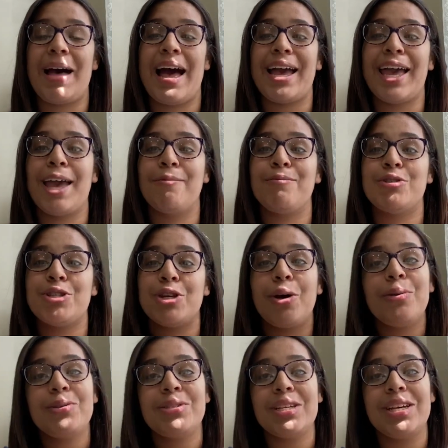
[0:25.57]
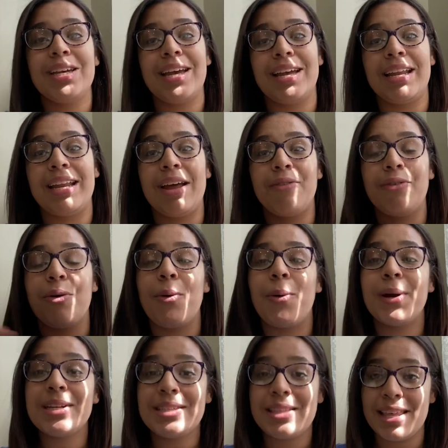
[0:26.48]
I am Josie, and of
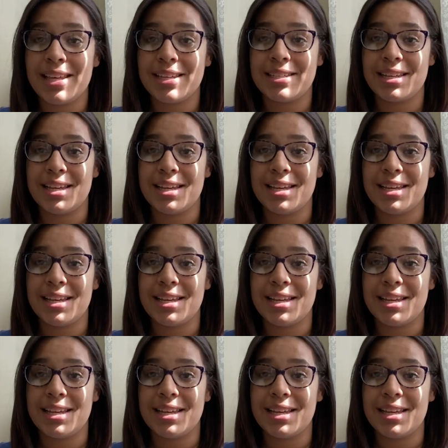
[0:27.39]
course this